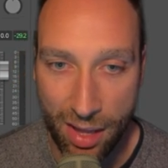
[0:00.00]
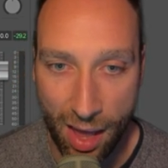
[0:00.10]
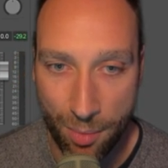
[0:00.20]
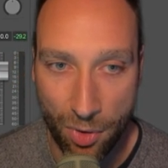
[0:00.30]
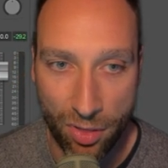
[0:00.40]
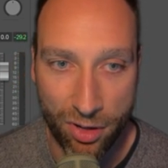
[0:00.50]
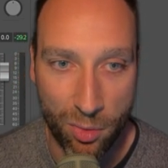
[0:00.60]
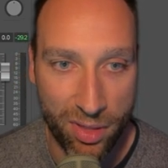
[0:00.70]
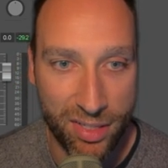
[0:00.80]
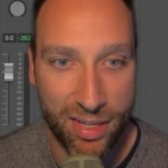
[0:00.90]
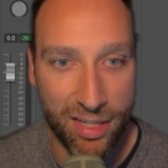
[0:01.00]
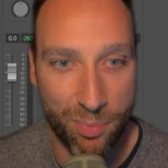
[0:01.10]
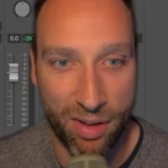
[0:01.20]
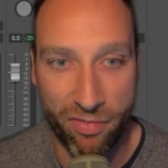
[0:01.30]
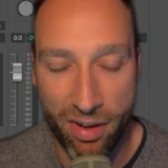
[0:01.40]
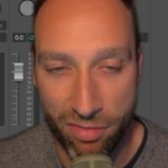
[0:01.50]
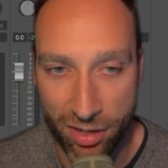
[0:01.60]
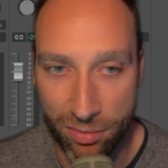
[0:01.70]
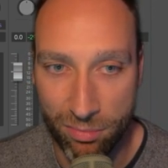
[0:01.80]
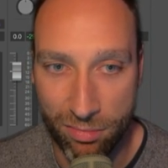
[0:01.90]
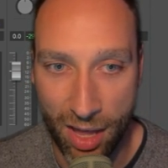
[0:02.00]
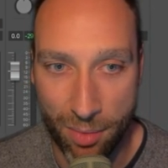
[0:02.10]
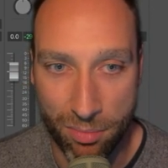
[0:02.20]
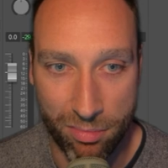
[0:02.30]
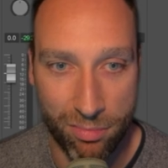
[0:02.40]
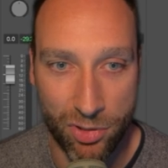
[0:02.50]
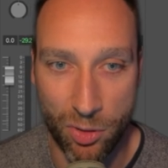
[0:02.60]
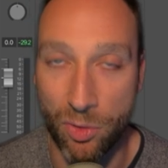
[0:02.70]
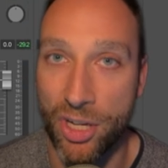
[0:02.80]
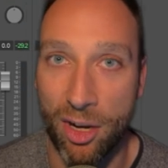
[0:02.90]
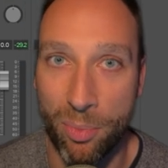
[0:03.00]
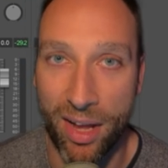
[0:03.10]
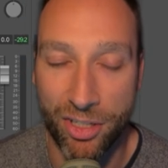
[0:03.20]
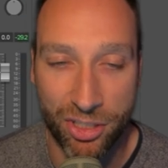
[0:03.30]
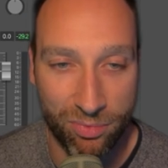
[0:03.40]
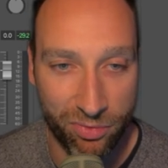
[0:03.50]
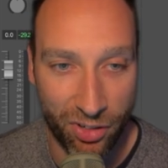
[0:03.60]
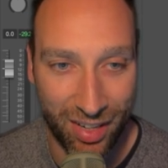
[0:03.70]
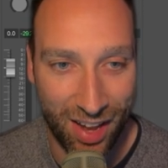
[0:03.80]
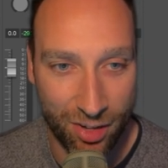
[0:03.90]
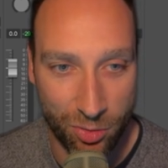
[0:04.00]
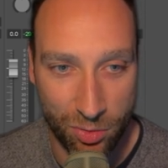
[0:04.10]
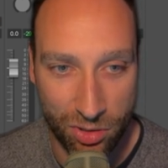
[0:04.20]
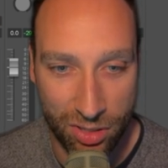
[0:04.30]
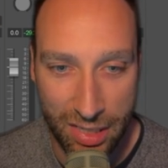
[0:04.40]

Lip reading: on the go. This is my favourite solo cello patch for legatos.